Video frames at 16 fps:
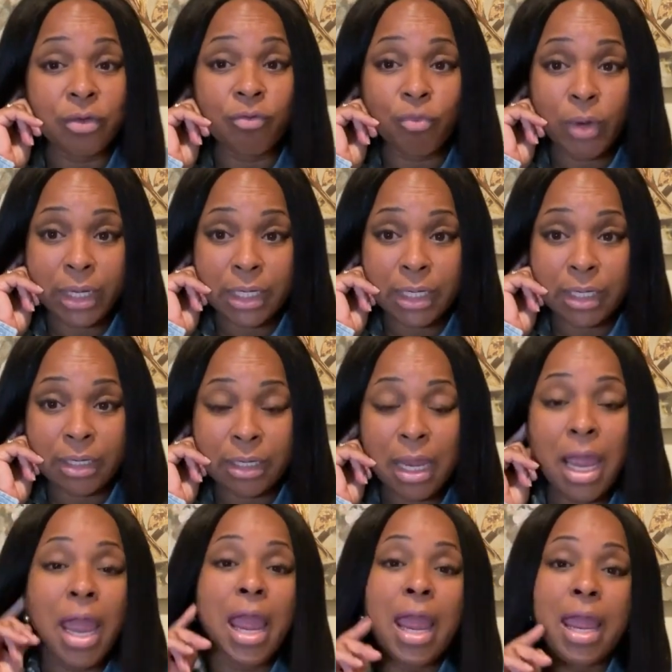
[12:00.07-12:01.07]
of waiting
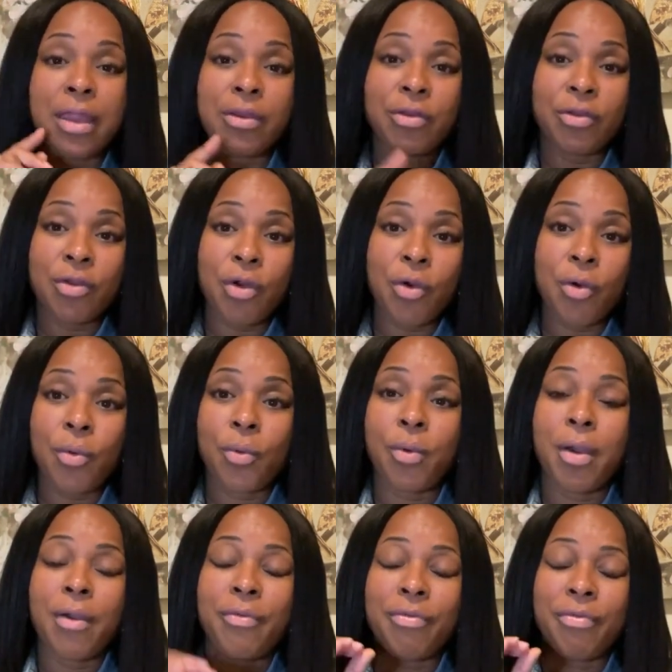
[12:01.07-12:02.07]
and
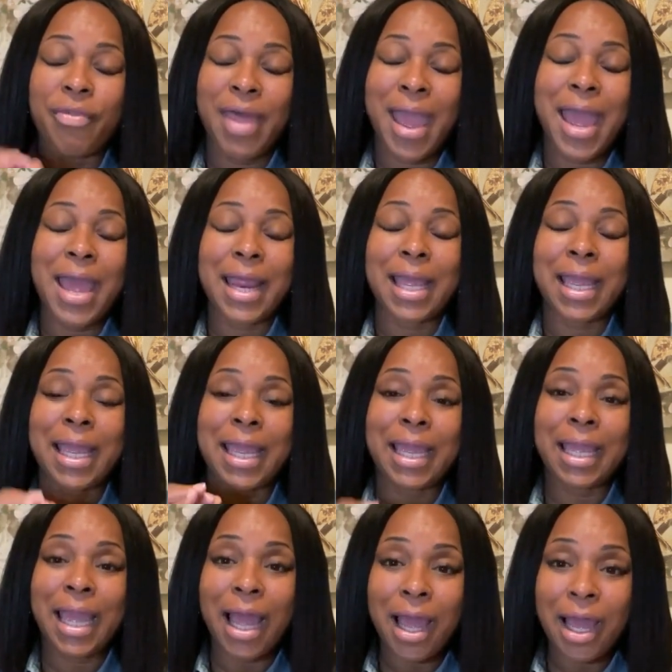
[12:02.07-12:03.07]
know that
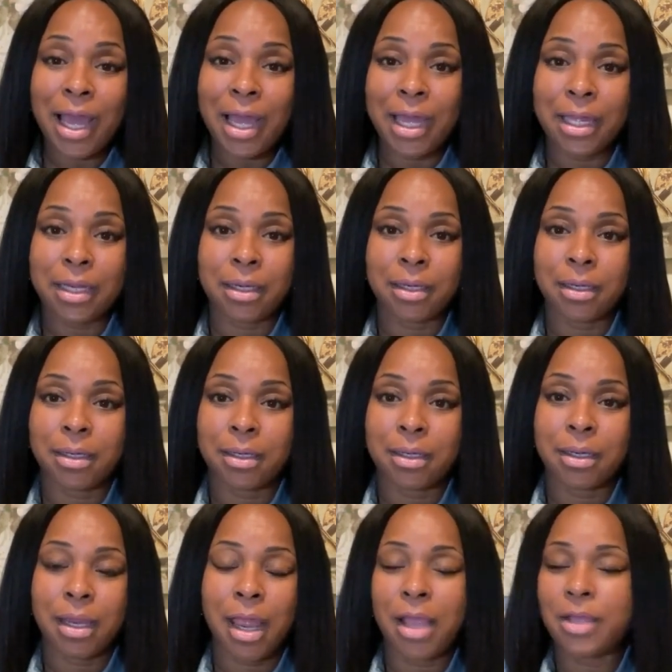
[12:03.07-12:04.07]
God
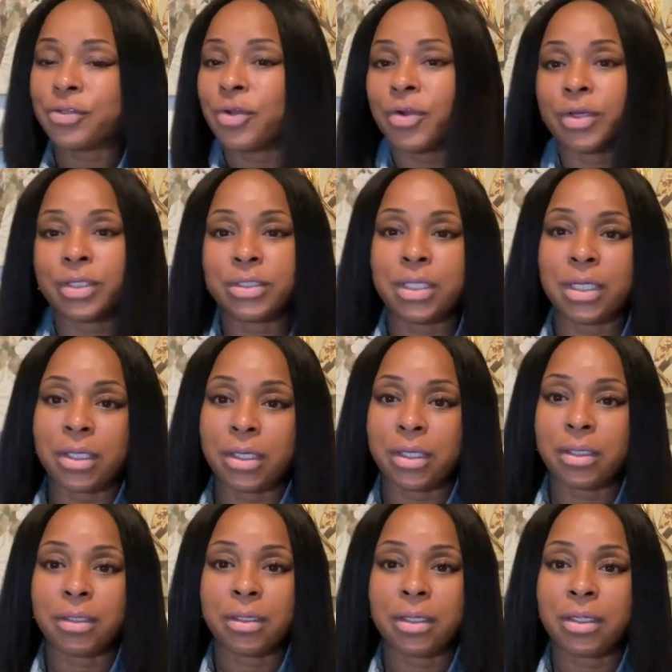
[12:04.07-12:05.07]
has already done
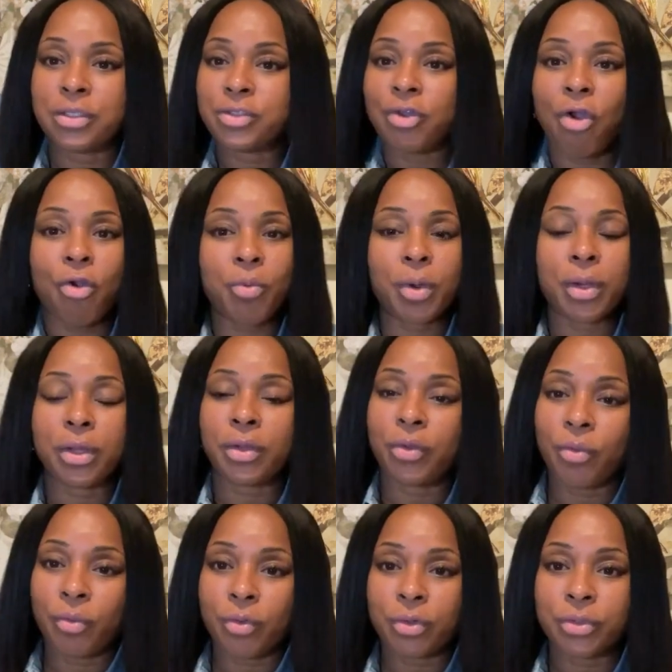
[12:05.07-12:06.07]
it. It's already
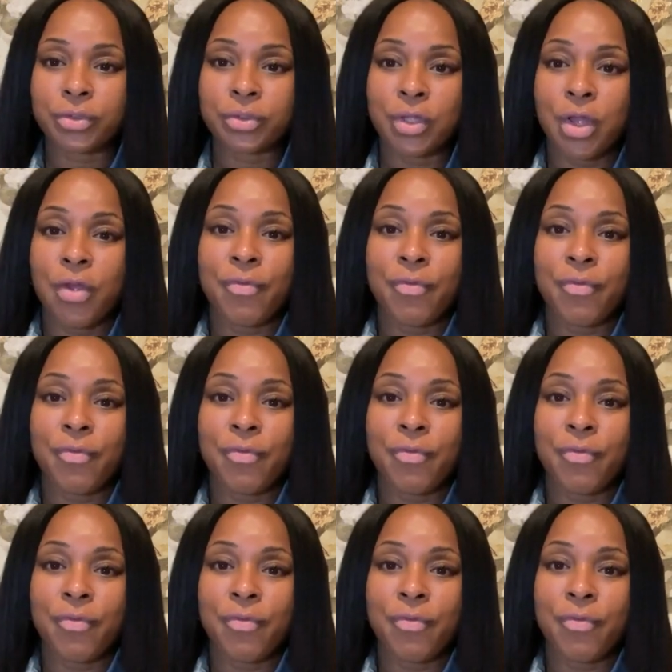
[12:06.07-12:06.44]
yours.